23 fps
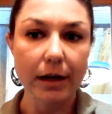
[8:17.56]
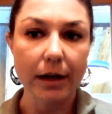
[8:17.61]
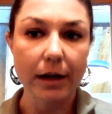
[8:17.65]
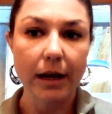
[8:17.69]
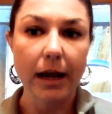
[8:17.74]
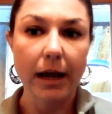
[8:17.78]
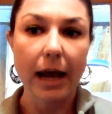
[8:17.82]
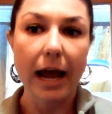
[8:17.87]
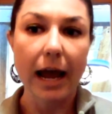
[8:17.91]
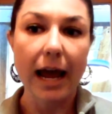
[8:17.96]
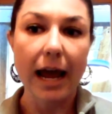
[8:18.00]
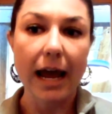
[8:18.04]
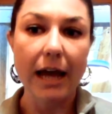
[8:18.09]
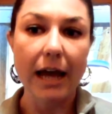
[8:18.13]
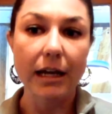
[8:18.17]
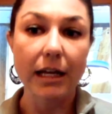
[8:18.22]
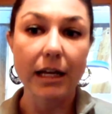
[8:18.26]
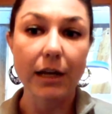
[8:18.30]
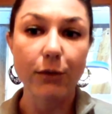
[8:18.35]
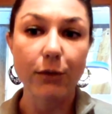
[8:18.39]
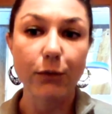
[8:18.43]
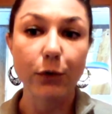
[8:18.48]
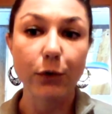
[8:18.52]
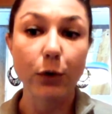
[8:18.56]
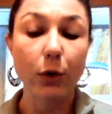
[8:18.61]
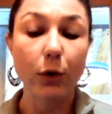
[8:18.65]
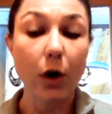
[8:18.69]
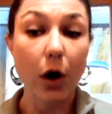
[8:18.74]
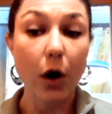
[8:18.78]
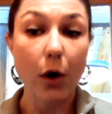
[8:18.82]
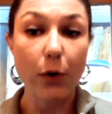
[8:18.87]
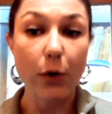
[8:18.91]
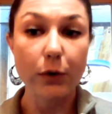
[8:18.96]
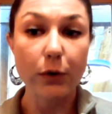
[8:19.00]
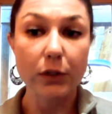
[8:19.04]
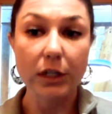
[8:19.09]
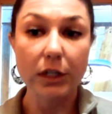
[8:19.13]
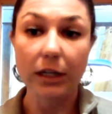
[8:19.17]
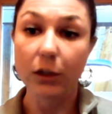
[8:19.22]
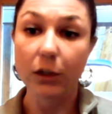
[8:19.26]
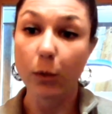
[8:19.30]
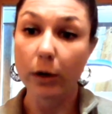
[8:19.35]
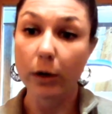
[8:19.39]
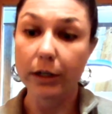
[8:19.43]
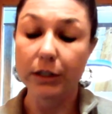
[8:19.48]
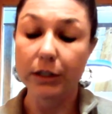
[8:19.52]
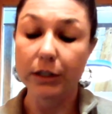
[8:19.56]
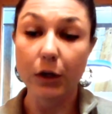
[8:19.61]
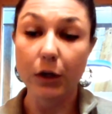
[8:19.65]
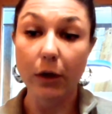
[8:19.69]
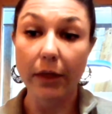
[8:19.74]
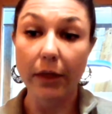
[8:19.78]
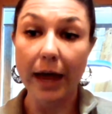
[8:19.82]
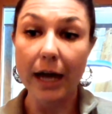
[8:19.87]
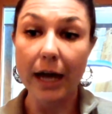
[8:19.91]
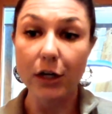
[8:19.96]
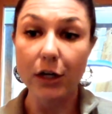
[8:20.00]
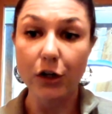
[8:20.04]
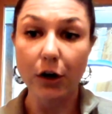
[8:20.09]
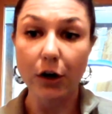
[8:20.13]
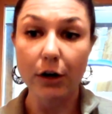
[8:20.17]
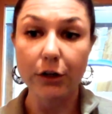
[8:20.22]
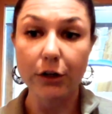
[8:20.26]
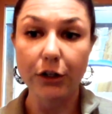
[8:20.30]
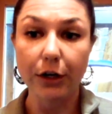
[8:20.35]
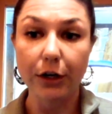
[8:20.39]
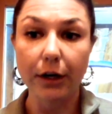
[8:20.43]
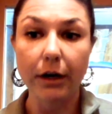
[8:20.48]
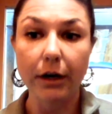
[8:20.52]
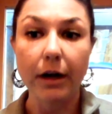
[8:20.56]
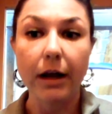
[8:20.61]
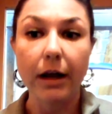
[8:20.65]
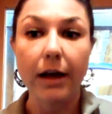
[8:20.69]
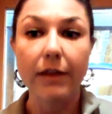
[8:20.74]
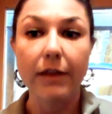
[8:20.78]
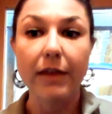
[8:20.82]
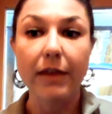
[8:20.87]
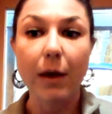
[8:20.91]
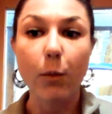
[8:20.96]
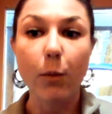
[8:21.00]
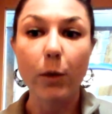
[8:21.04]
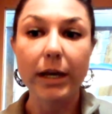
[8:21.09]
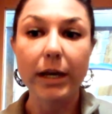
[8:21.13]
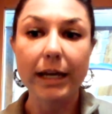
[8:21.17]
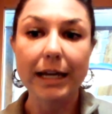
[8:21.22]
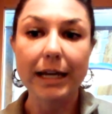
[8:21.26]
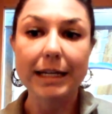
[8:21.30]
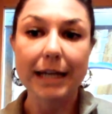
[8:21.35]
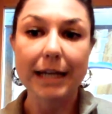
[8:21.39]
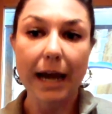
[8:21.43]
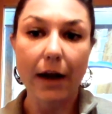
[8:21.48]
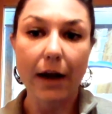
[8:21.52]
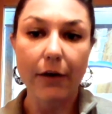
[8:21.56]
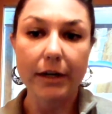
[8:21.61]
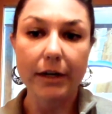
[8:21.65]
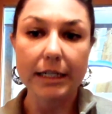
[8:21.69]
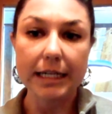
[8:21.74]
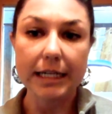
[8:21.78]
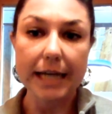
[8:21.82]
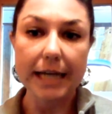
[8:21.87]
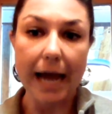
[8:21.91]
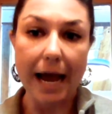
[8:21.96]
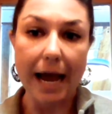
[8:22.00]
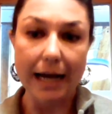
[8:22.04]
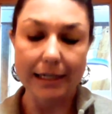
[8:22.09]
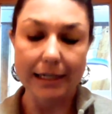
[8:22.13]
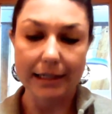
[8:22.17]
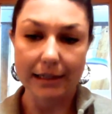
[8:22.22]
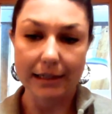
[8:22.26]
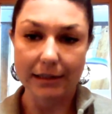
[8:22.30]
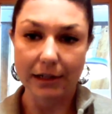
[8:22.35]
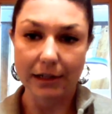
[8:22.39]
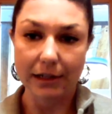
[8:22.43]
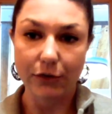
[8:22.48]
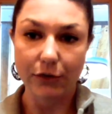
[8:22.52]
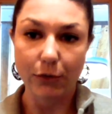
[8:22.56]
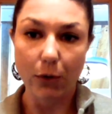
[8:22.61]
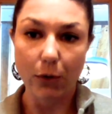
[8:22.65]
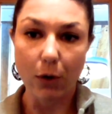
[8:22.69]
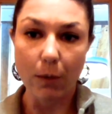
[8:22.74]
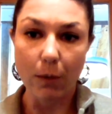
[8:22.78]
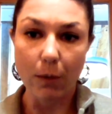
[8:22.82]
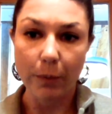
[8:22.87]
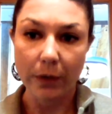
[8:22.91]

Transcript: And if you're a host and you want to install that charger, then we can guarantee access control.